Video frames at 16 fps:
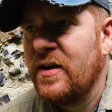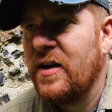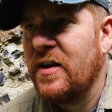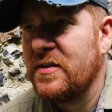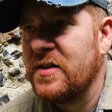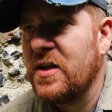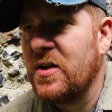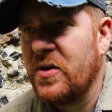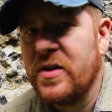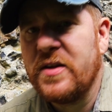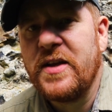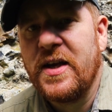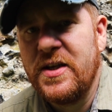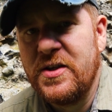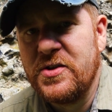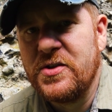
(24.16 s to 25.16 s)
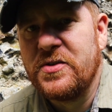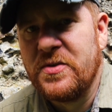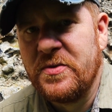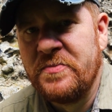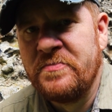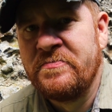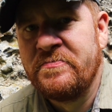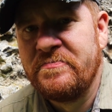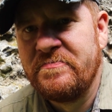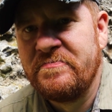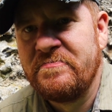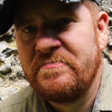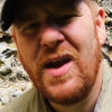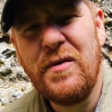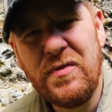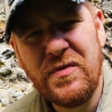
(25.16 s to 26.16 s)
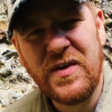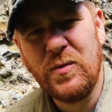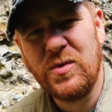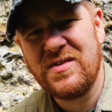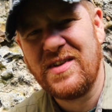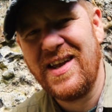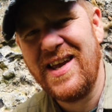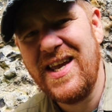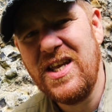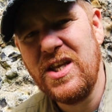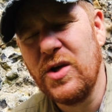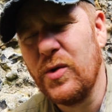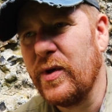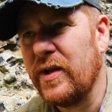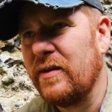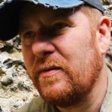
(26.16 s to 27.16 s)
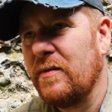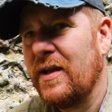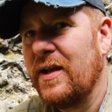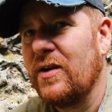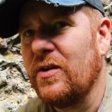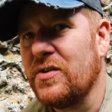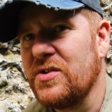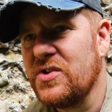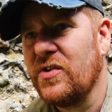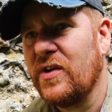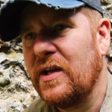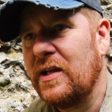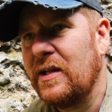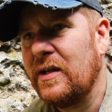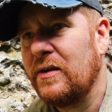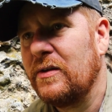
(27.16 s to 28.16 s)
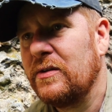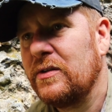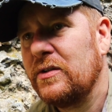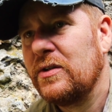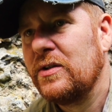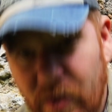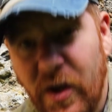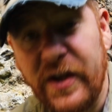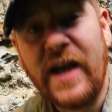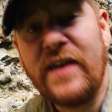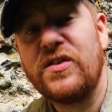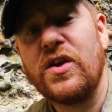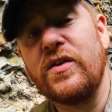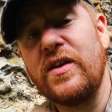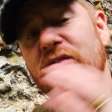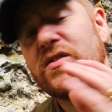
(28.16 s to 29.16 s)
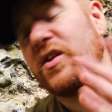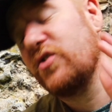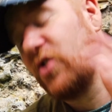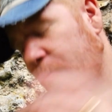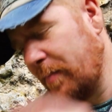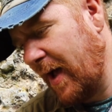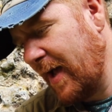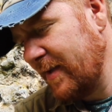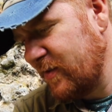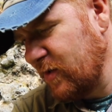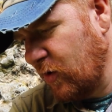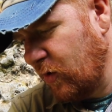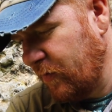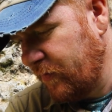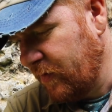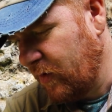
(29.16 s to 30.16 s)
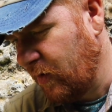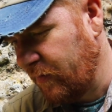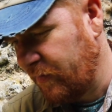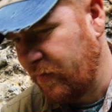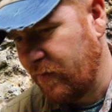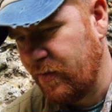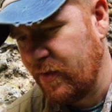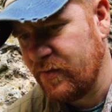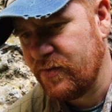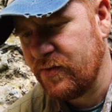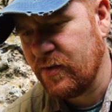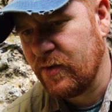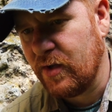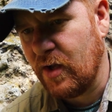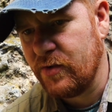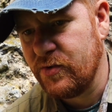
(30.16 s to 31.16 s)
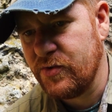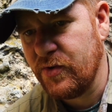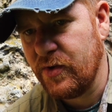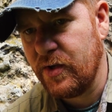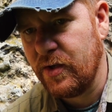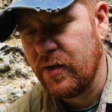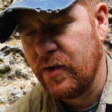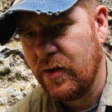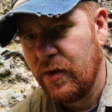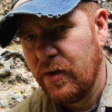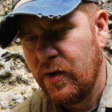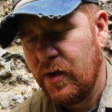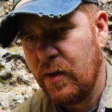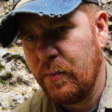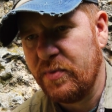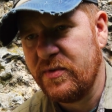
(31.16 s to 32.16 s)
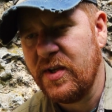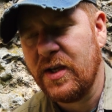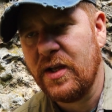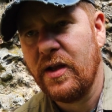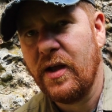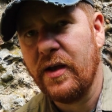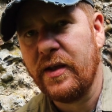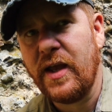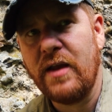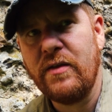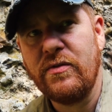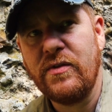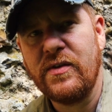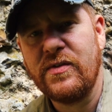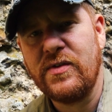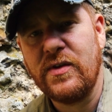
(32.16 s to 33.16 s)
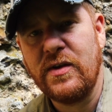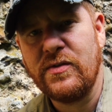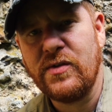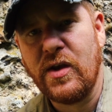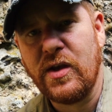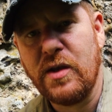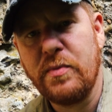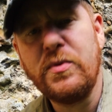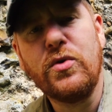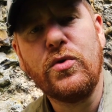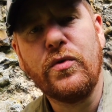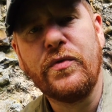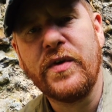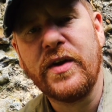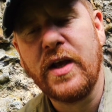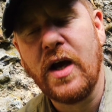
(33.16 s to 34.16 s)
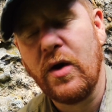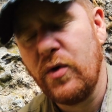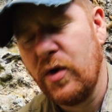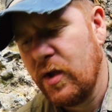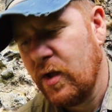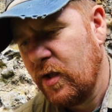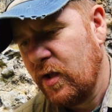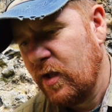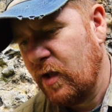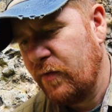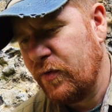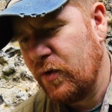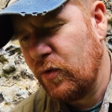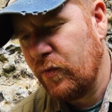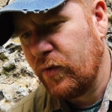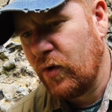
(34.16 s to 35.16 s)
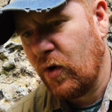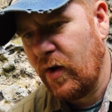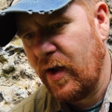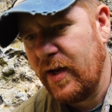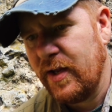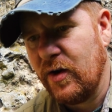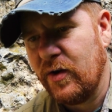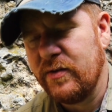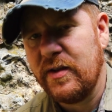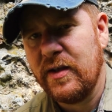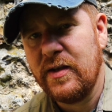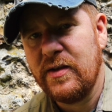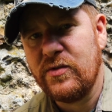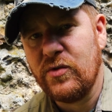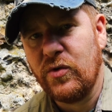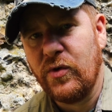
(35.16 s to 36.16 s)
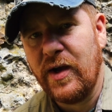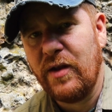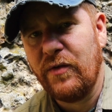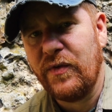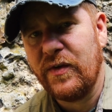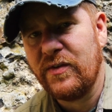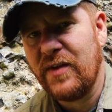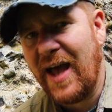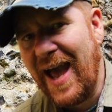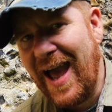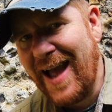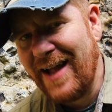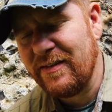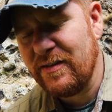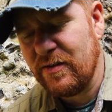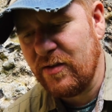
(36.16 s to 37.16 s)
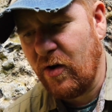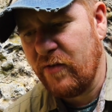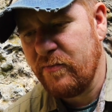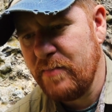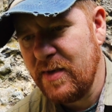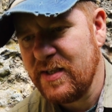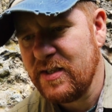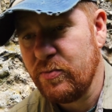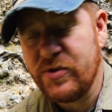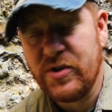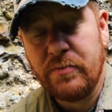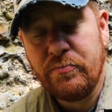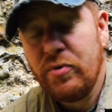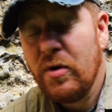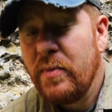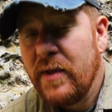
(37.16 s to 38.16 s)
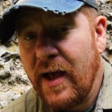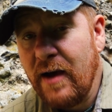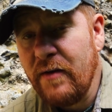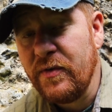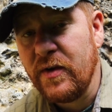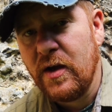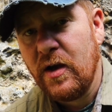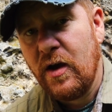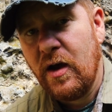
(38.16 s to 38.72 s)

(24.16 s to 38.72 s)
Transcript: there's a lot of dangers. Everything wants to eat you in Australia. Okay, so these are the top 8 of this country in particular. Again, this is a communal video. If you've got any ideas or anything to add that I've missed, which I probably have,